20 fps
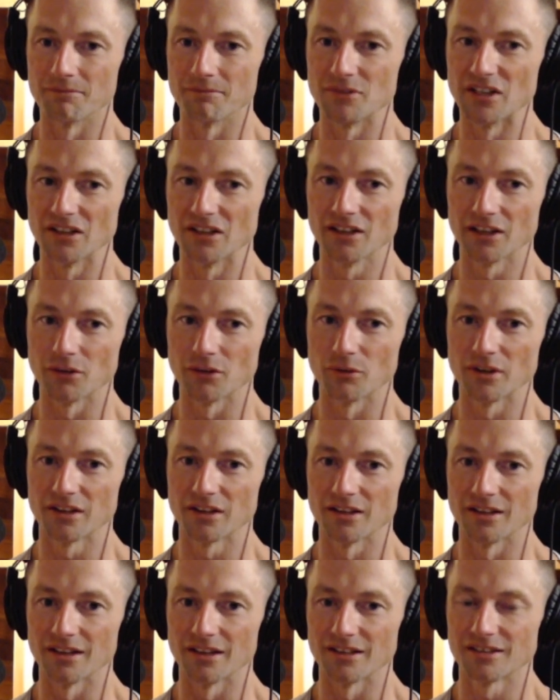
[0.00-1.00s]
dealing
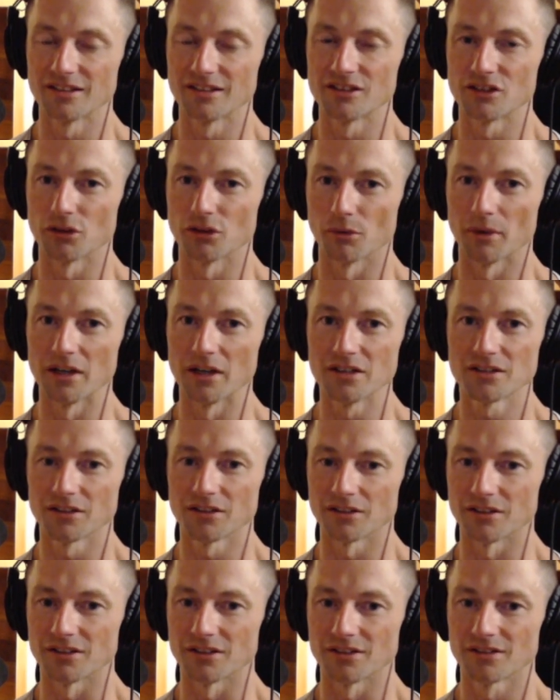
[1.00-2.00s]
with a
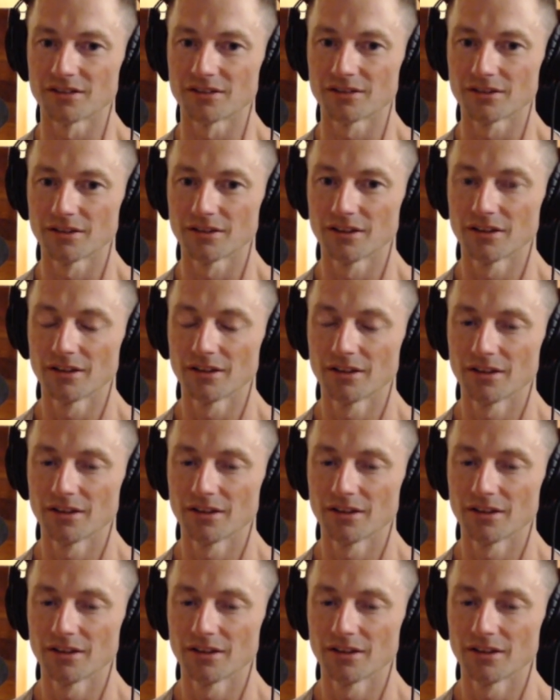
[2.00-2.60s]
situation that's